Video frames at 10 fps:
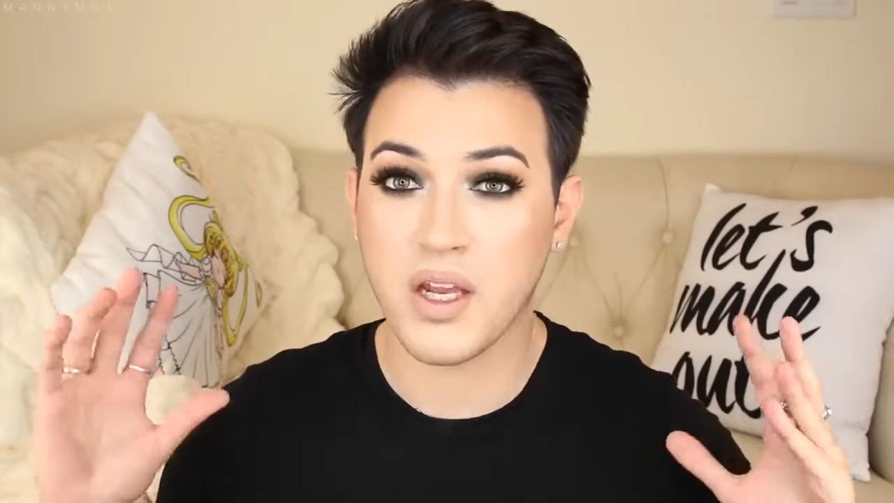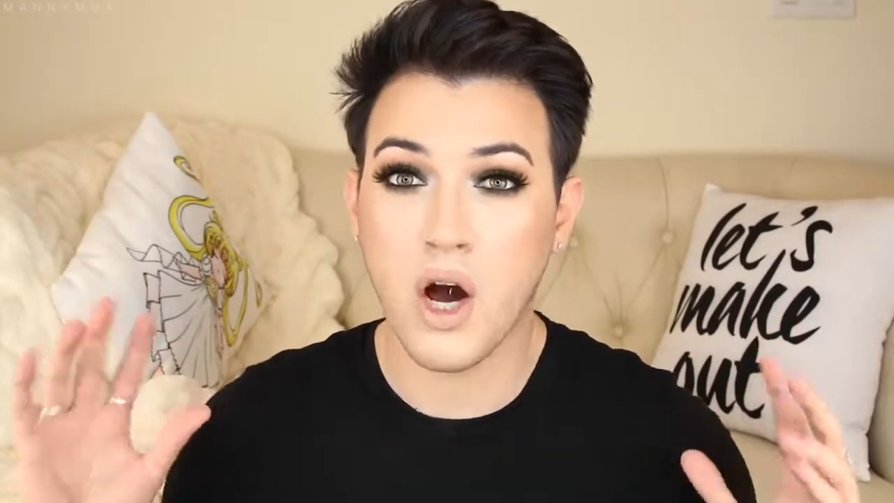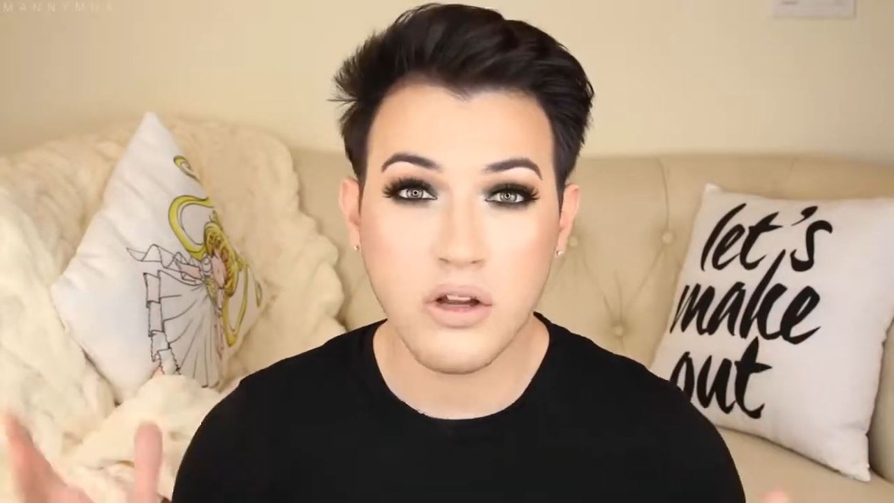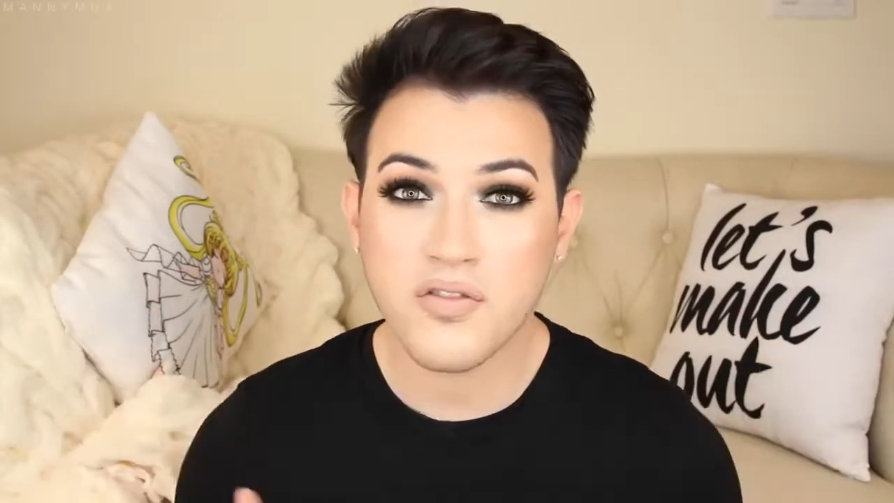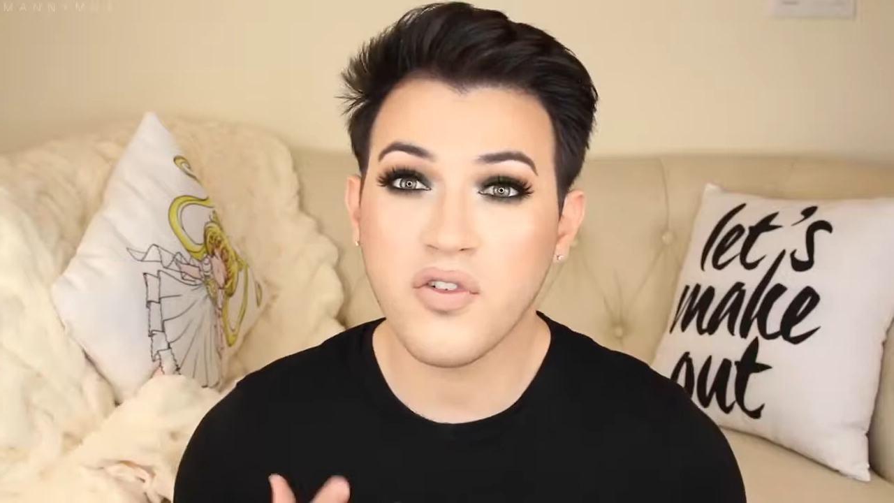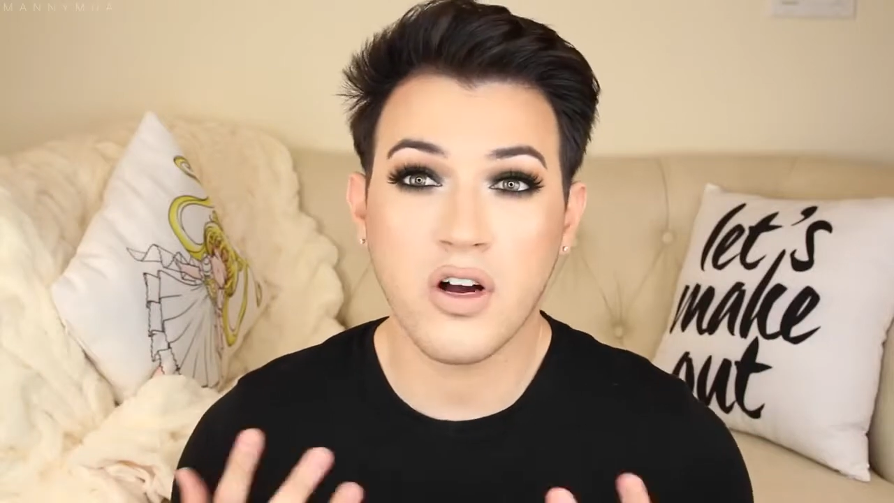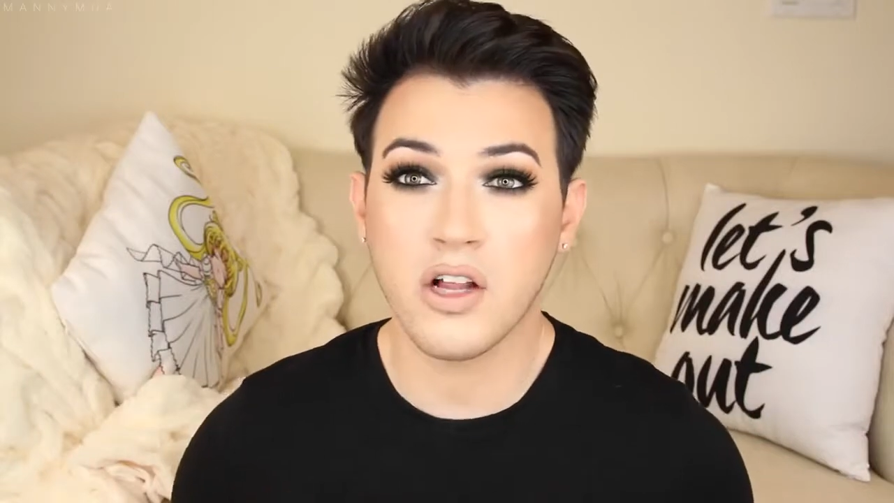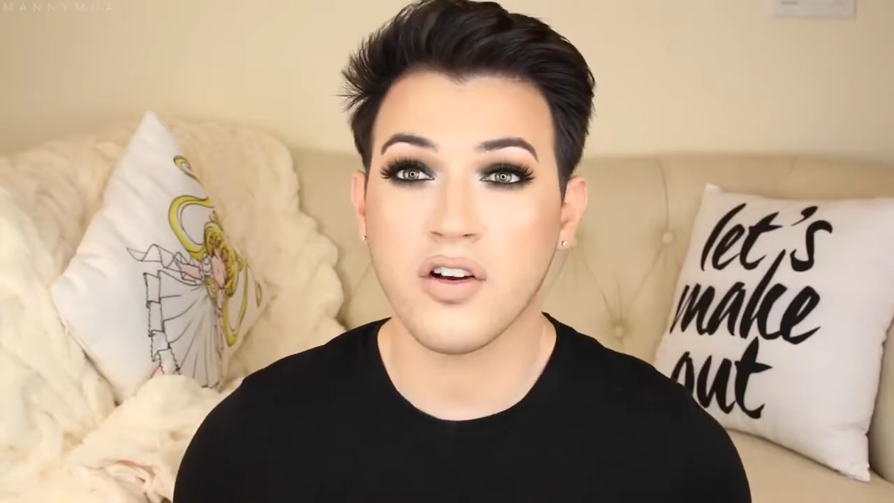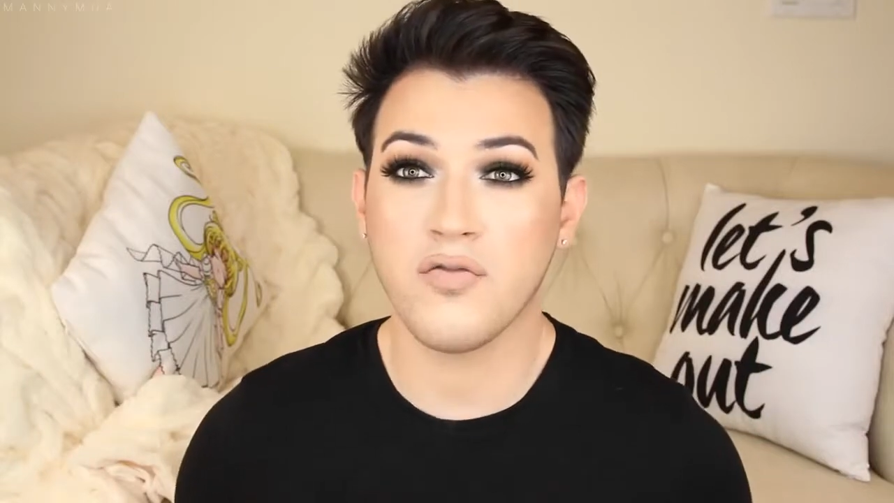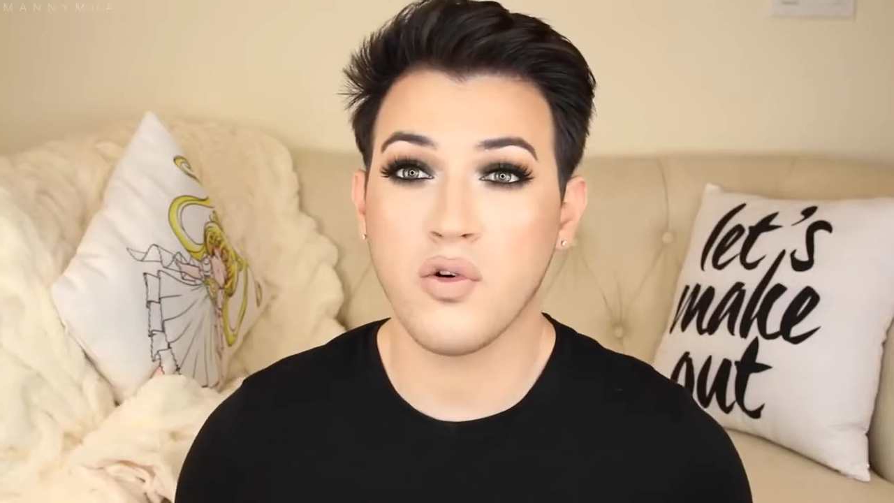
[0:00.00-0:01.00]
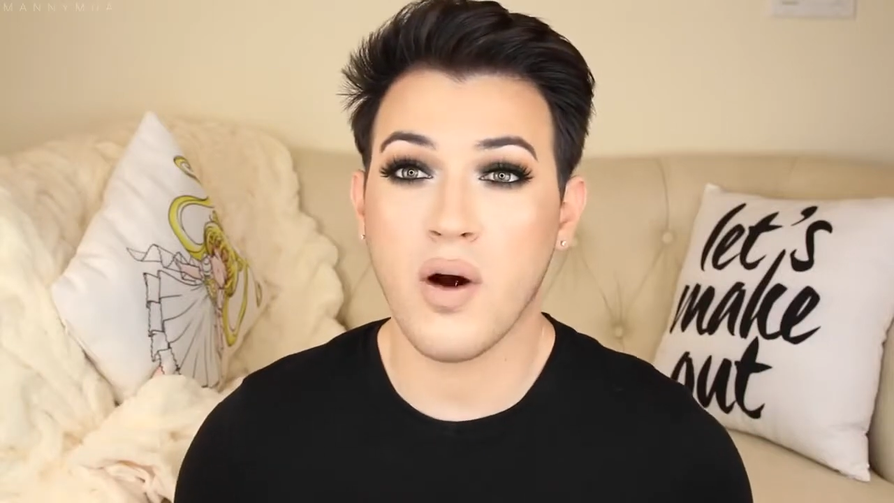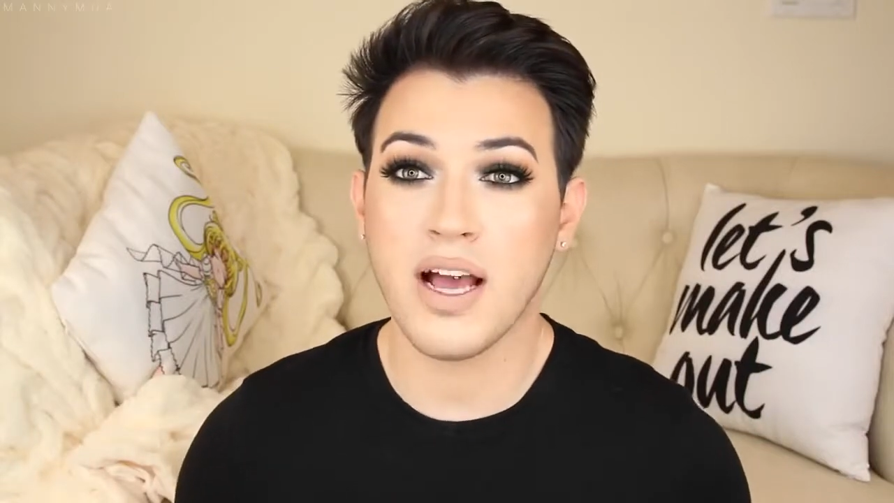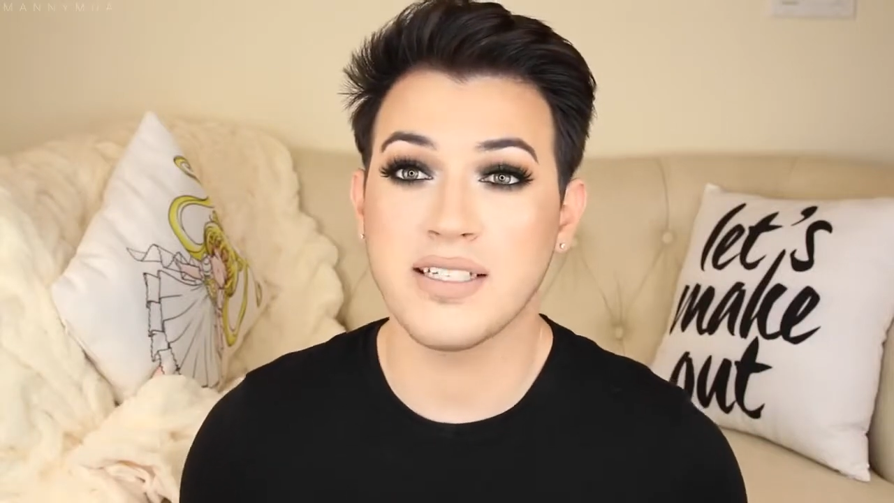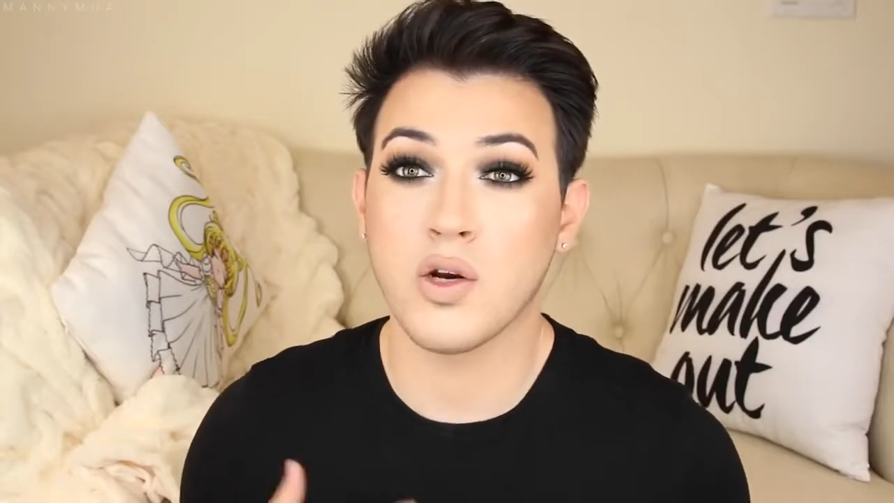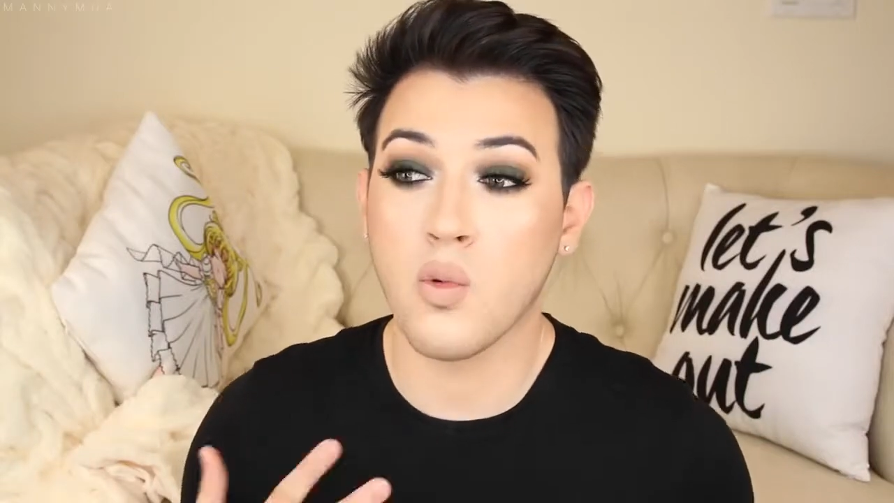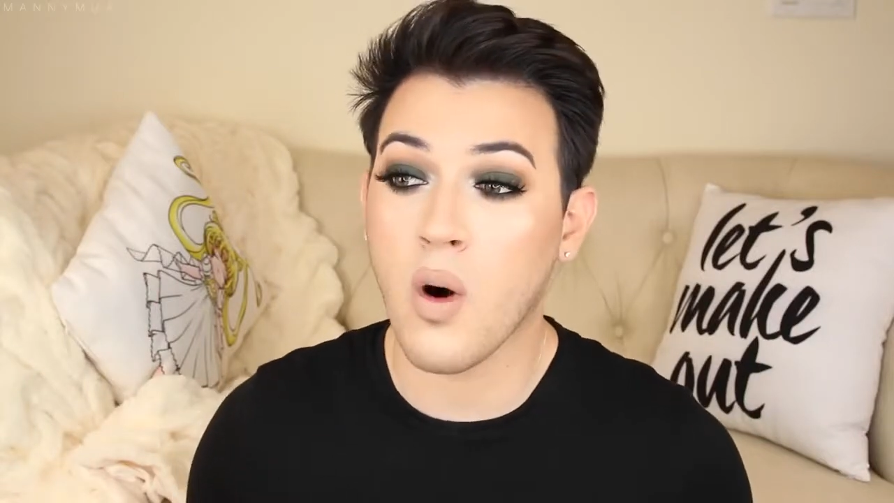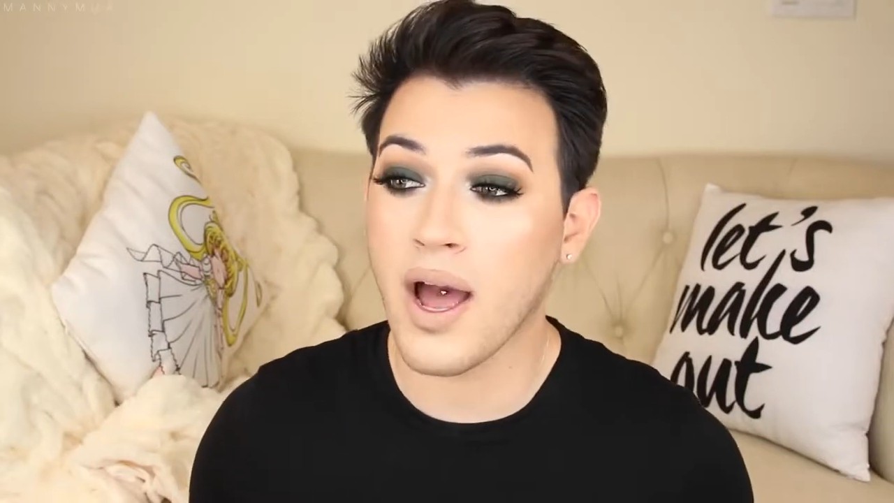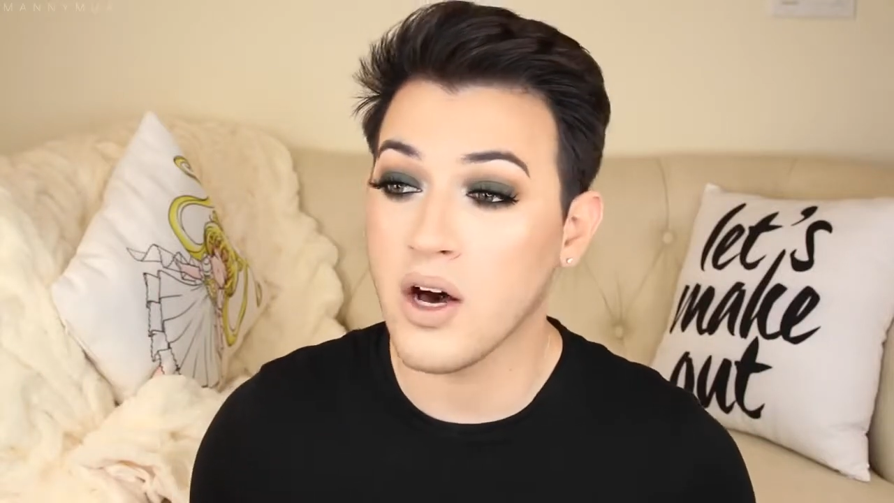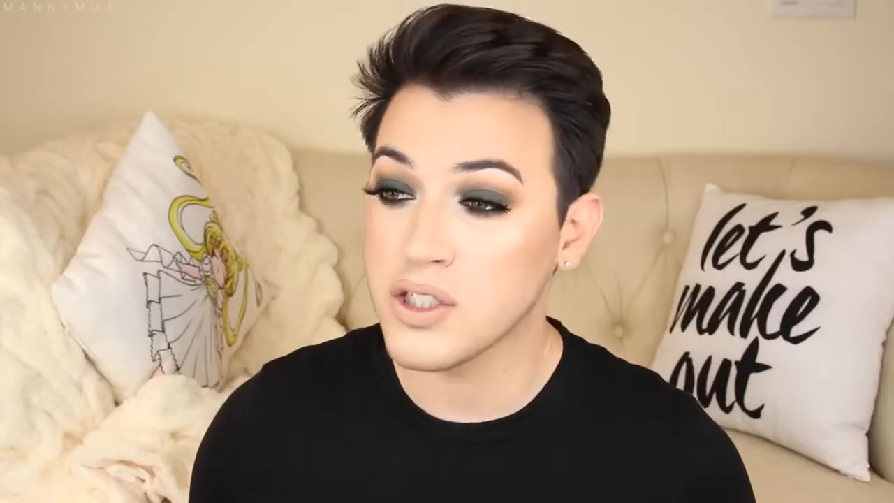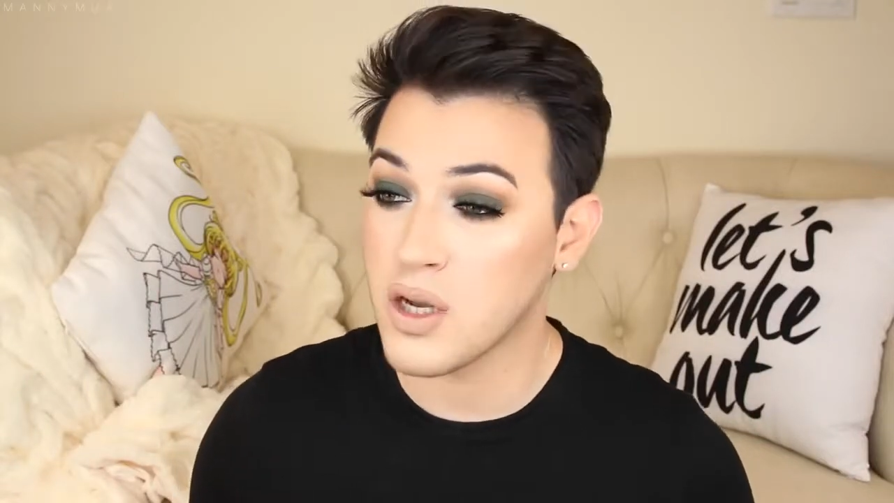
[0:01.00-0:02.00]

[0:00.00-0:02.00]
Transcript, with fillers: colorful, colorful wise in a while.